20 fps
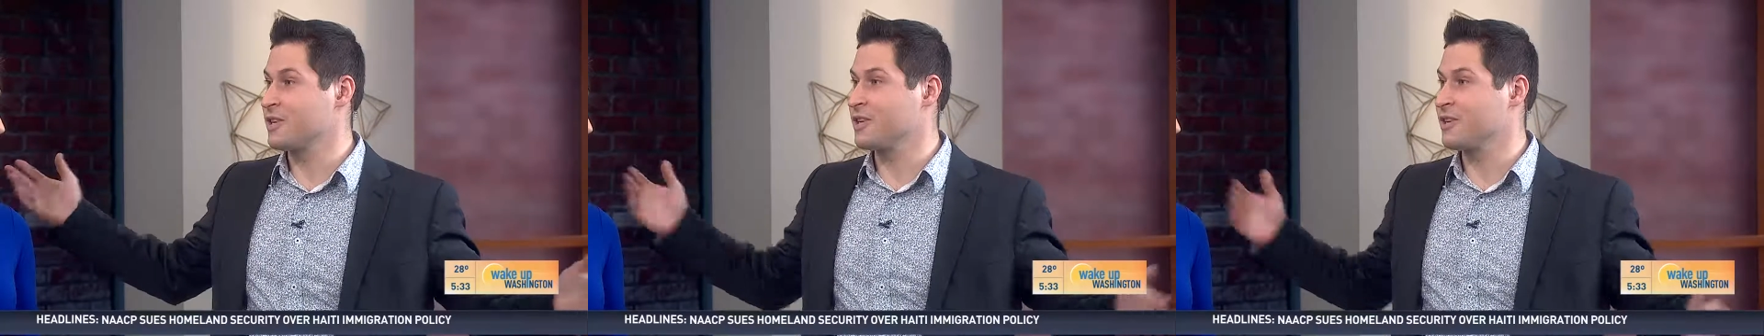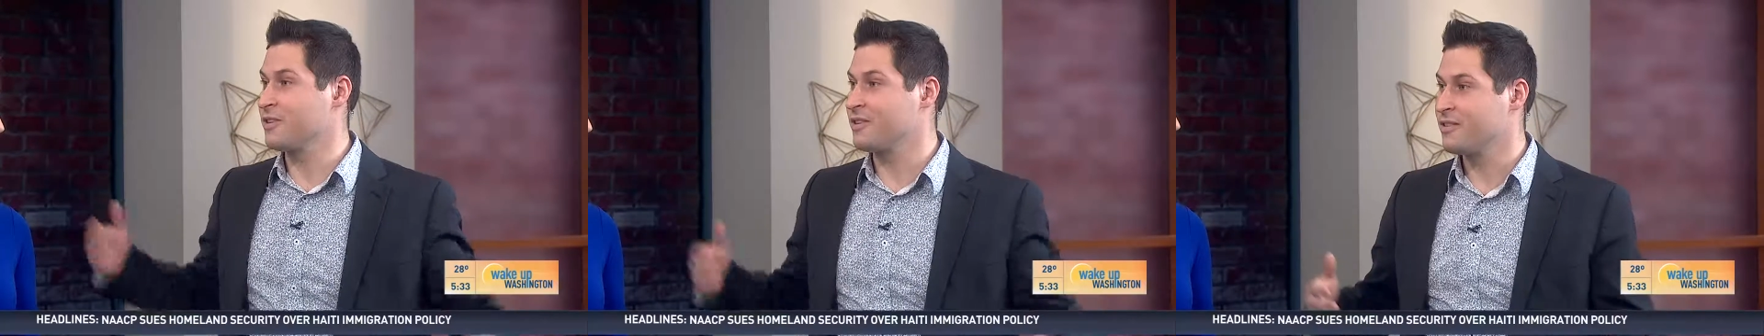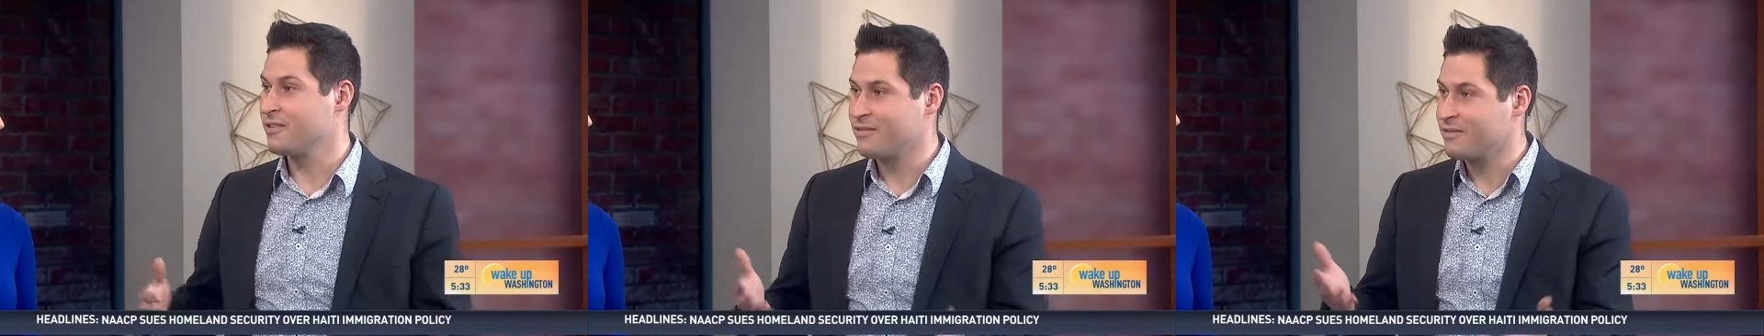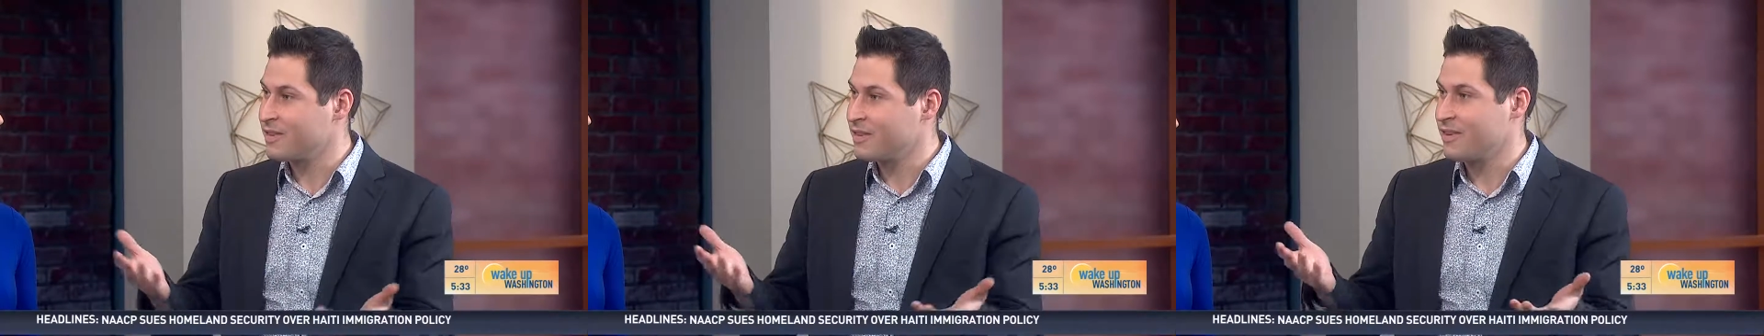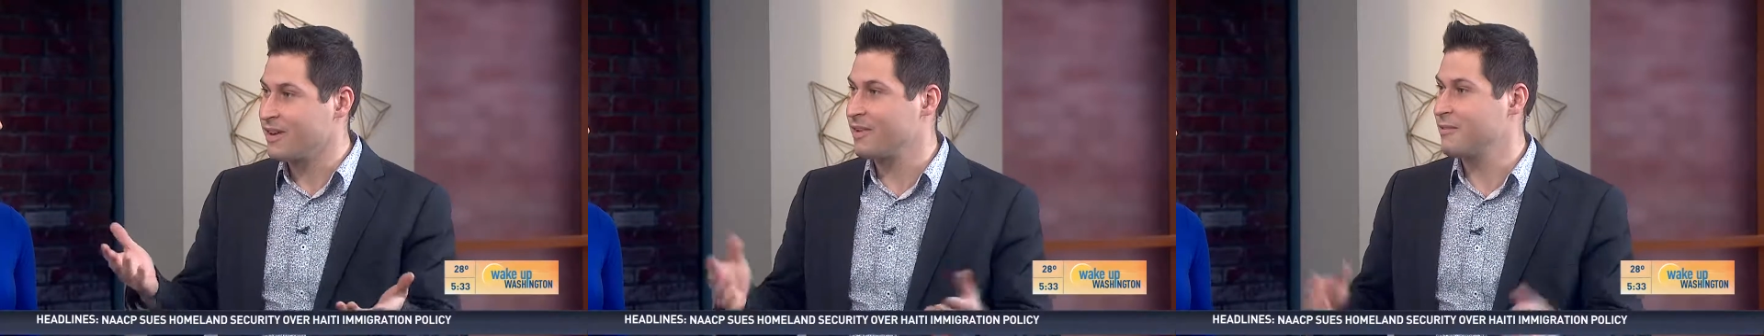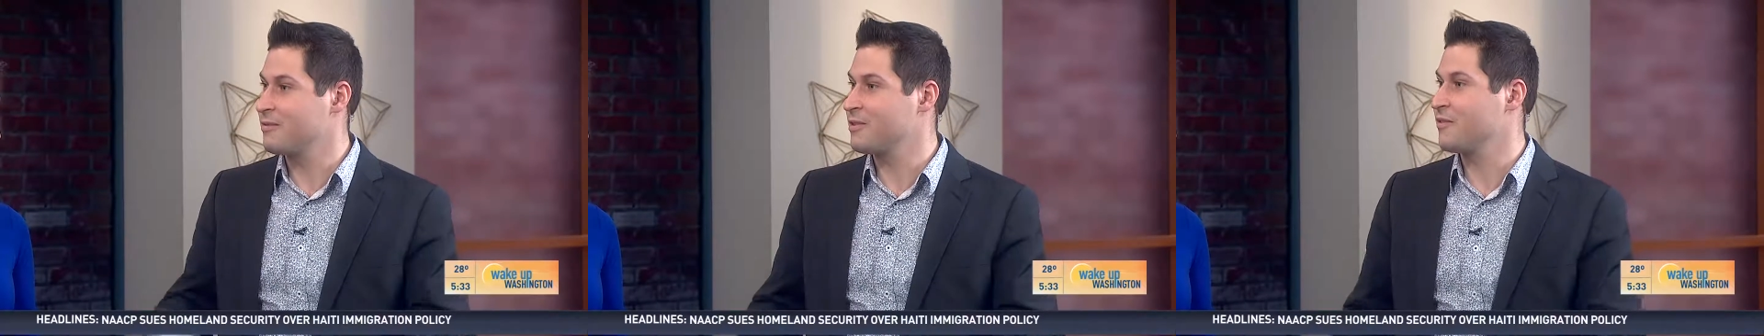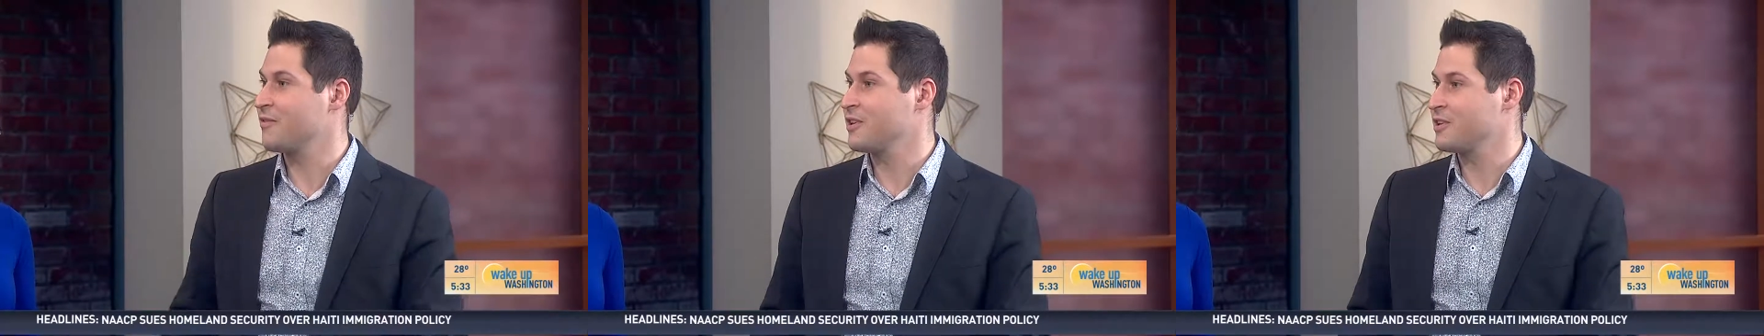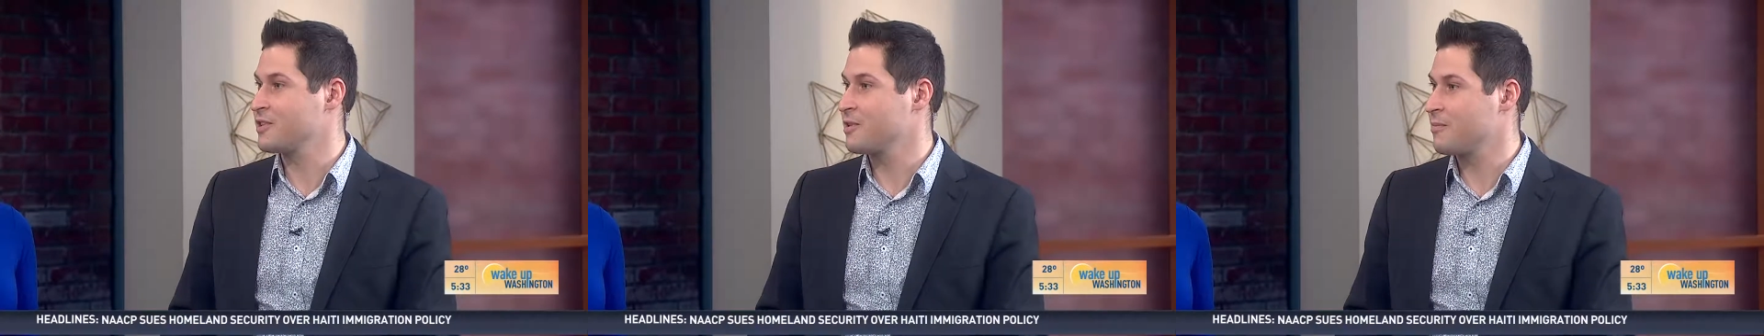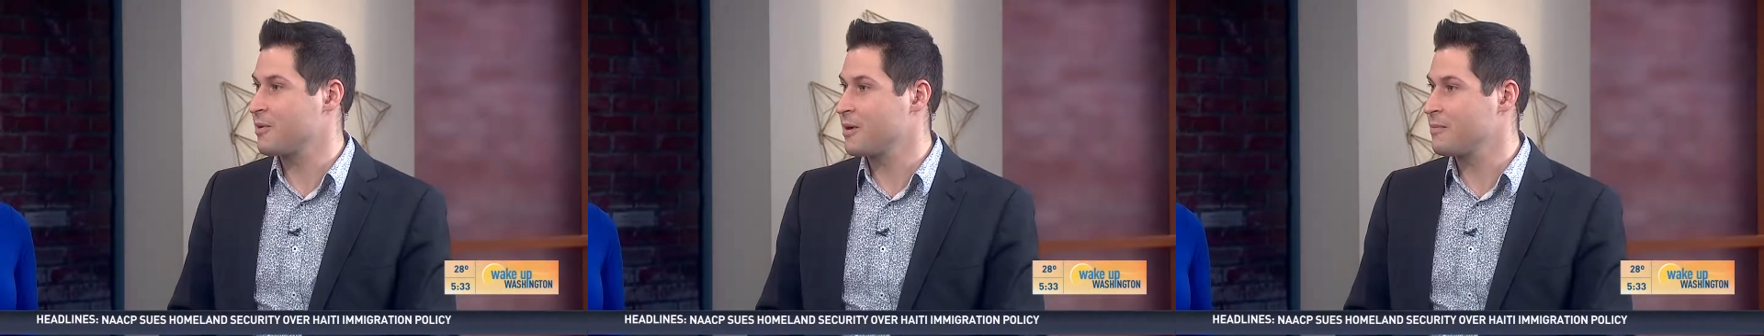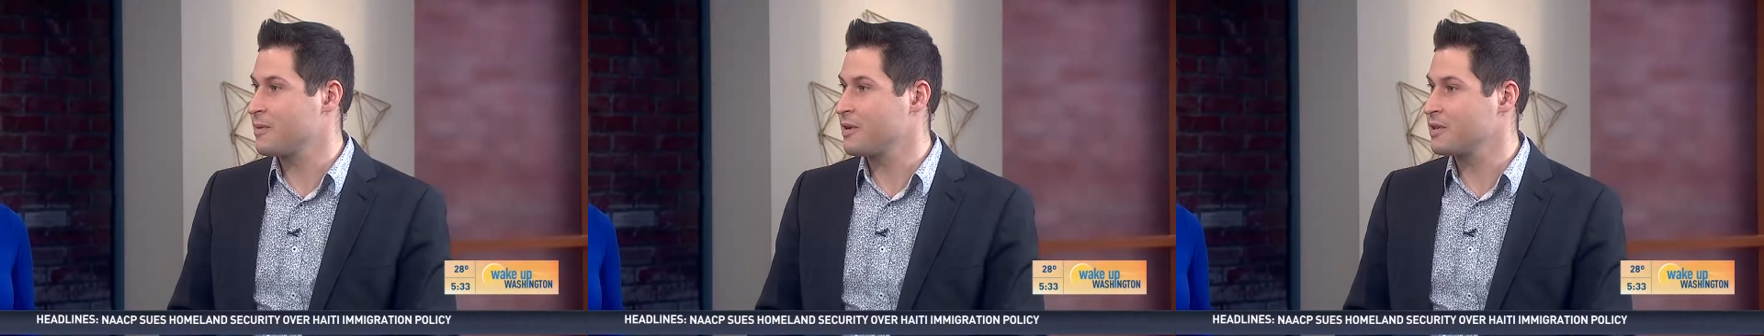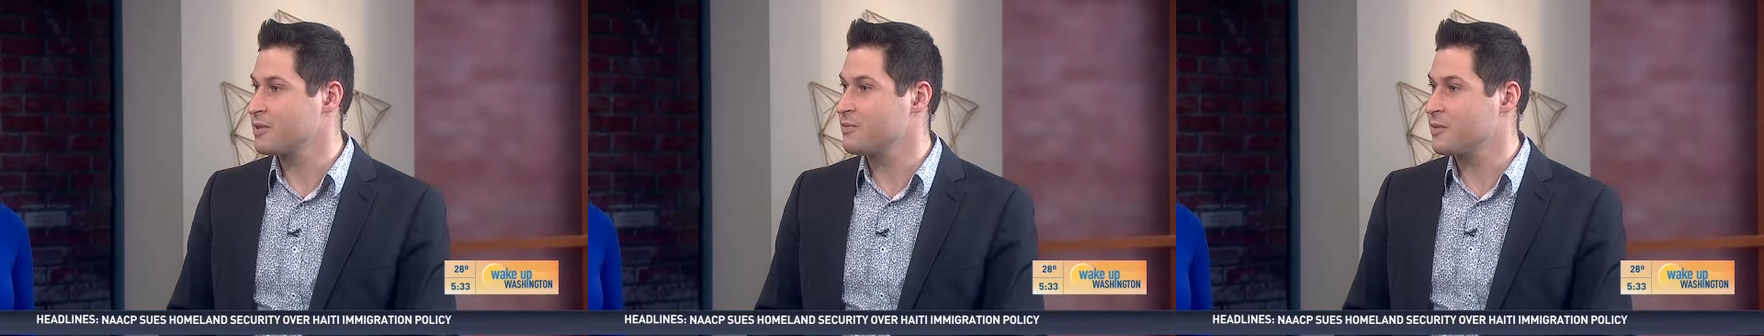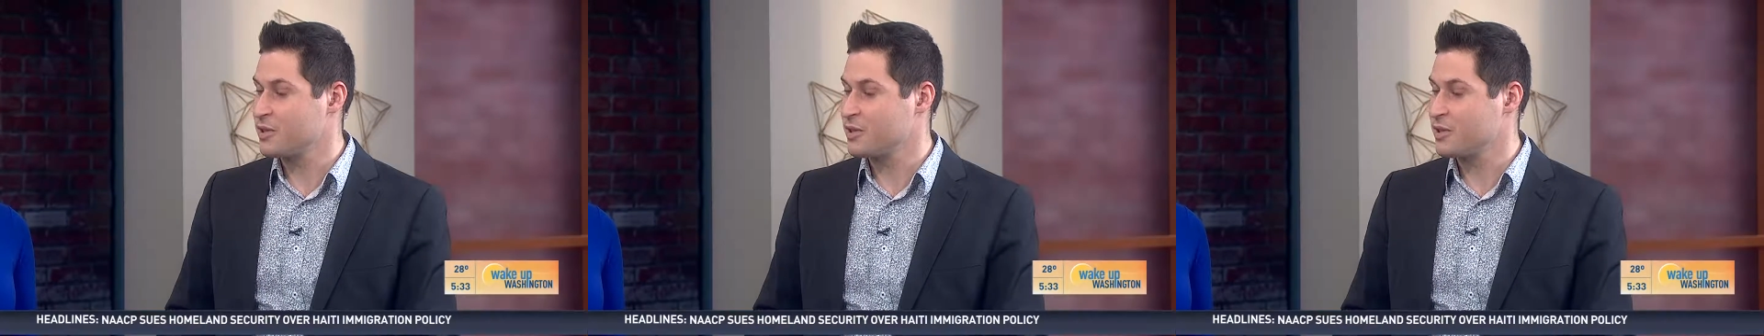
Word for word: then it defeats the purpose.